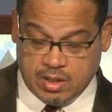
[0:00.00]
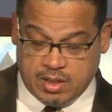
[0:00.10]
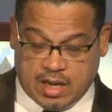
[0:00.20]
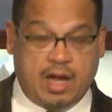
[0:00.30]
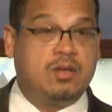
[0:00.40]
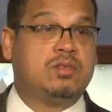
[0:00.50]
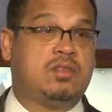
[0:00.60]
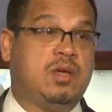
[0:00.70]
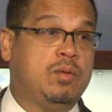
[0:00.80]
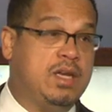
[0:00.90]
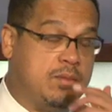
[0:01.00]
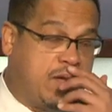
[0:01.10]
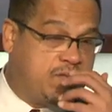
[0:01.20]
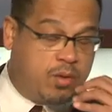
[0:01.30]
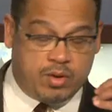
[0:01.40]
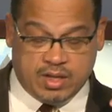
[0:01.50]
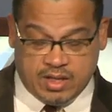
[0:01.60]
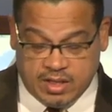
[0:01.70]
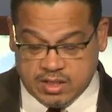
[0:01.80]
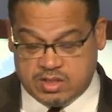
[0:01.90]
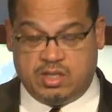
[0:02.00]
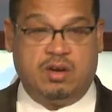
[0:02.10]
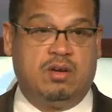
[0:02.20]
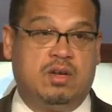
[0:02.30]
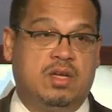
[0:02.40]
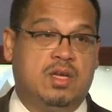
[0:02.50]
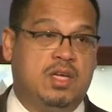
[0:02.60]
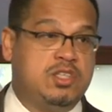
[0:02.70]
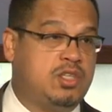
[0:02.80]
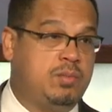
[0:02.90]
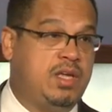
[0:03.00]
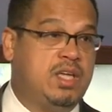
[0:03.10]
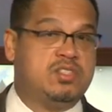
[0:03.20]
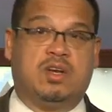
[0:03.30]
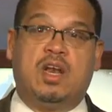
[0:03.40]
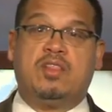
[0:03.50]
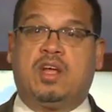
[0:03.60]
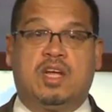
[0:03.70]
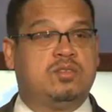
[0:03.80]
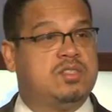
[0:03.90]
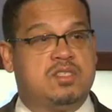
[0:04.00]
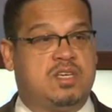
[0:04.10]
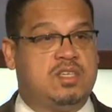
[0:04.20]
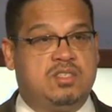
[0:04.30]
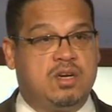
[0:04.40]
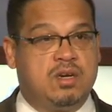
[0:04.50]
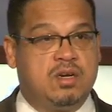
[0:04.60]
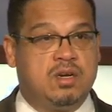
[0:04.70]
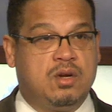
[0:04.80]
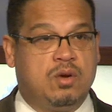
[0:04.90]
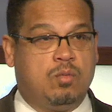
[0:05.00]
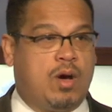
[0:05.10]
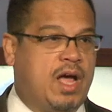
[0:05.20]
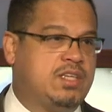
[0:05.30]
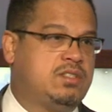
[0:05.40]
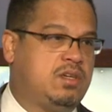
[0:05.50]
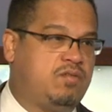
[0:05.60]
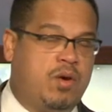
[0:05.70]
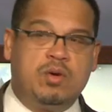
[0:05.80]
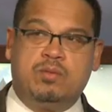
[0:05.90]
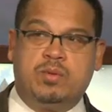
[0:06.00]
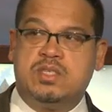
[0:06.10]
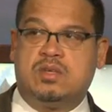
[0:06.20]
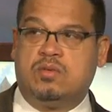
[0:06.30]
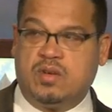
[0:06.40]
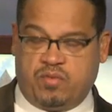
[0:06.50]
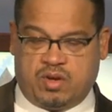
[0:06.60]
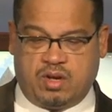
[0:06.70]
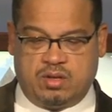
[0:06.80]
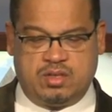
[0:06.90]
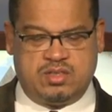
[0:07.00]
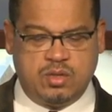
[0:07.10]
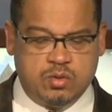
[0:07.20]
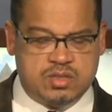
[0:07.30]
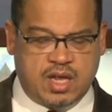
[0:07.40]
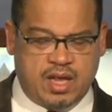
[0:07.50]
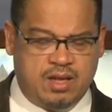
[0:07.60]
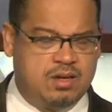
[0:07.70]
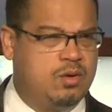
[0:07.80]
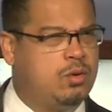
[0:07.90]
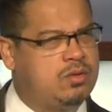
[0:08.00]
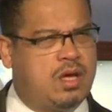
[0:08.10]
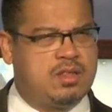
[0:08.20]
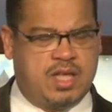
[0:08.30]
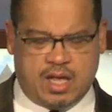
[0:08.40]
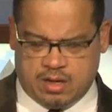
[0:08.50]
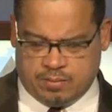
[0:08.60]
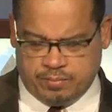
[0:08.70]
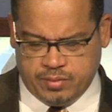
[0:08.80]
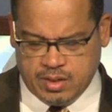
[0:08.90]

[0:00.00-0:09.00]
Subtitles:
Now, I also think we need to make voting easier. It should be easier. In other countries, it's easier. Why should voting be so difficult? Tuesday? Who thought that up?